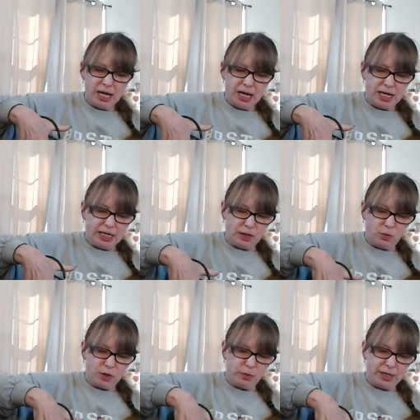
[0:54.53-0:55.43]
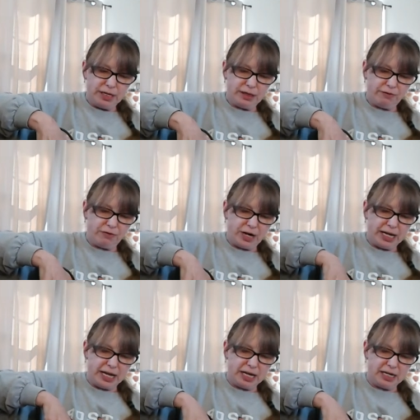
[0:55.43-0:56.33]
And like one week, the
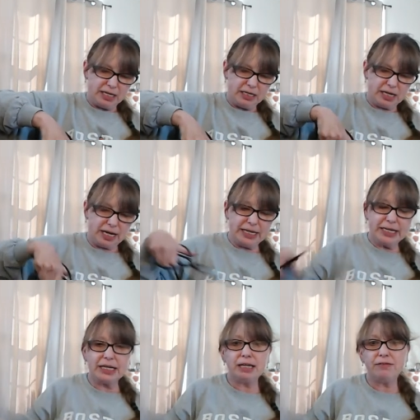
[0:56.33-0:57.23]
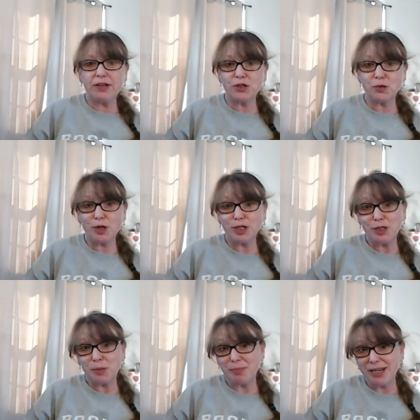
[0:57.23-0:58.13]
Friday, I didn't finish working
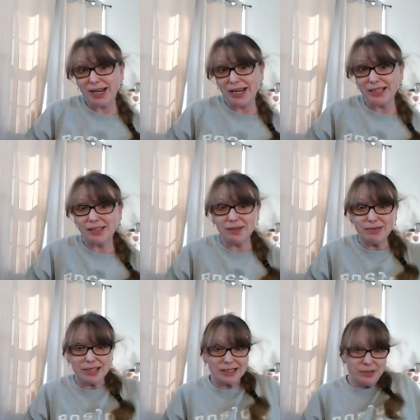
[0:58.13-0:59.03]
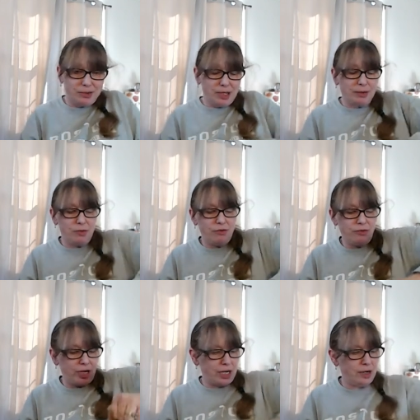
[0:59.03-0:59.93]
until midnight, so it was like 2 o'clock in the
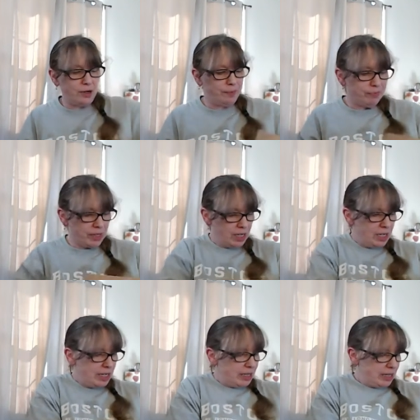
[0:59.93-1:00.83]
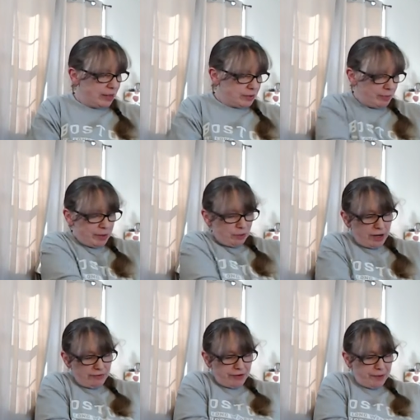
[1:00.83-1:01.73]
morning at home. That was a bit
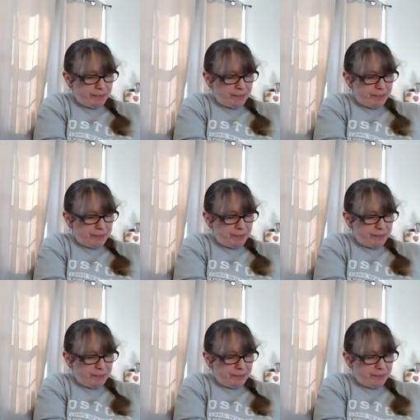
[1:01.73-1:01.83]
rough.